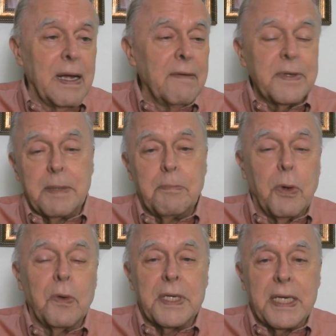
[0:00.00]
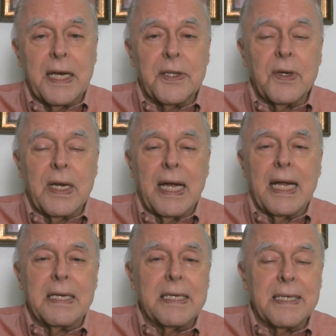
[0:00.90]
everything pulled together,
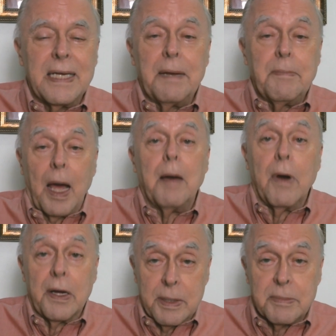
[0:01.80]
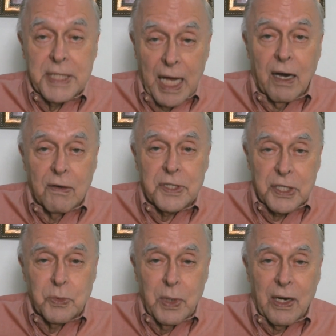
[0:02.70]
and among themselves
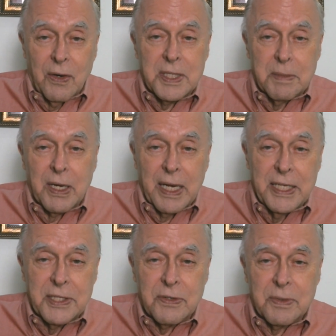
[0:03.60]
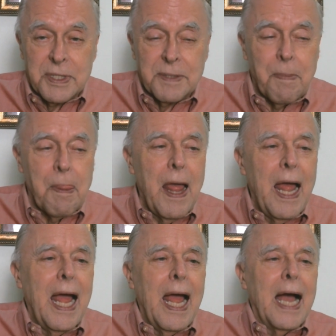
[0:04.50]
as well as among age groups.
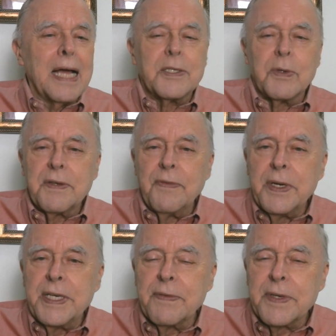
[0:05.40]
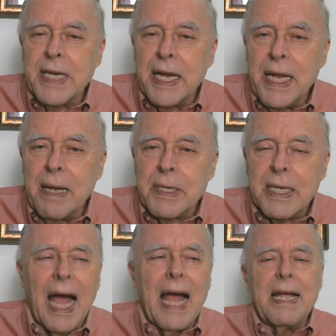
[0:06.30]
So it's a very different
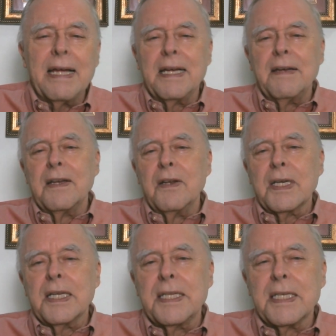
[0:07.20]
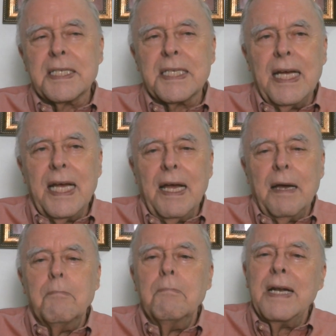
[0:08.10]
dynamic. I look at this
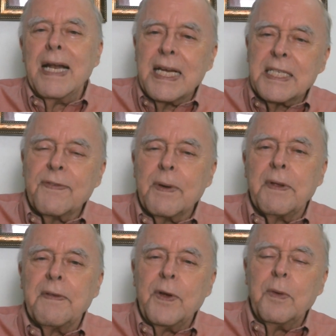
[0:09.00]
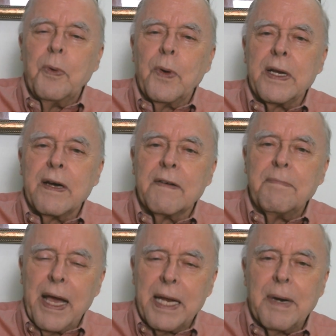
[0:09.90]
less from the viewpoint
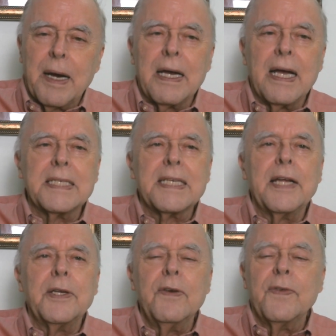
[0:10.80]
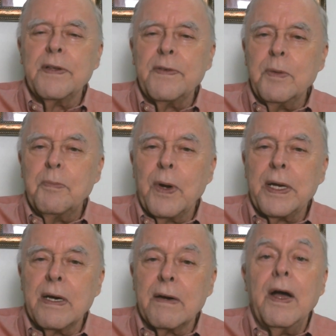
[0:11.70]
of Panama as I do from the
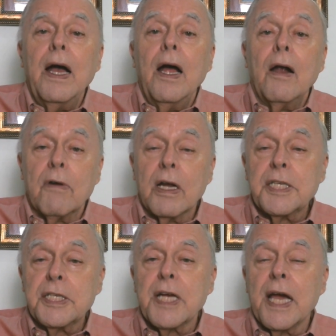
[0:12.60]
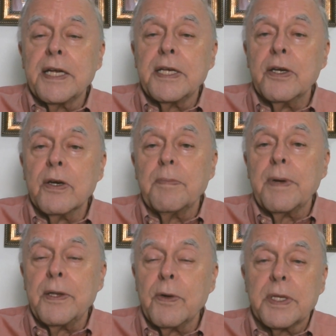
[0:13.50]
viewpoint of Russia, China, Europe,
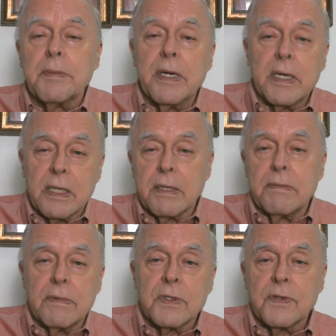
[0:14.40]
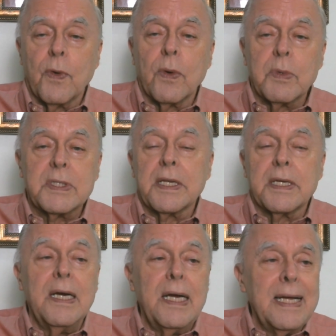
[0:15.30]
and North America. Those four, which
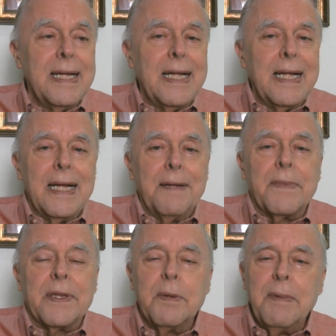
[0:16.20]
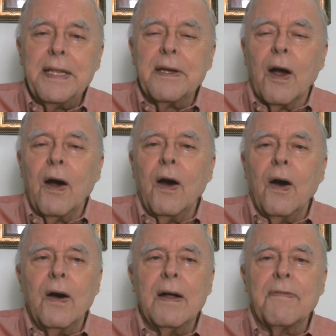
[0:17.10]
are to me, they're
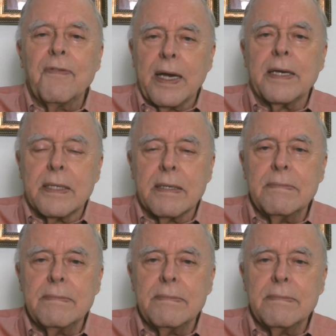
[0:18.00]
all frightened.